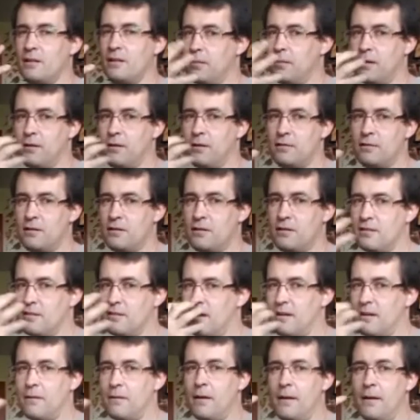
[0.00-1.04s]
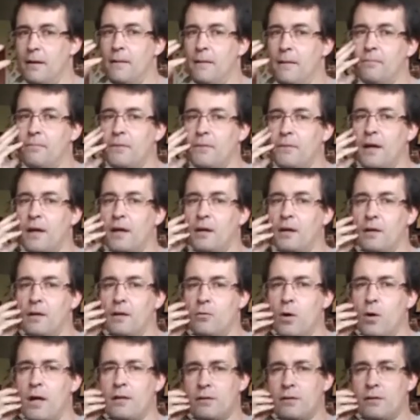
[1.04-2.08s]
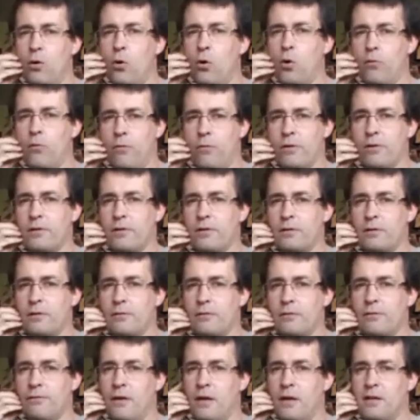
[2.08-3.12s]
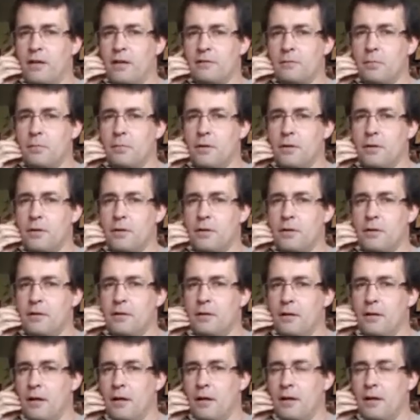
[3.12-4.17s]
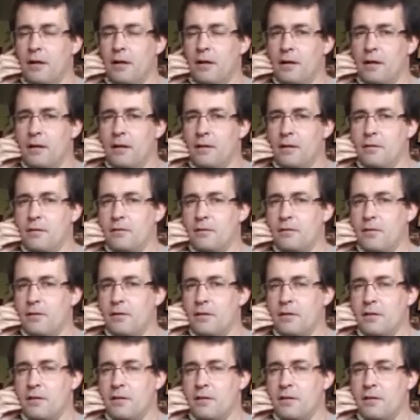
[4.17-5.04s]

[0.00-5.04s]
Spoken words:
because it's a quite awkward faced bird. So it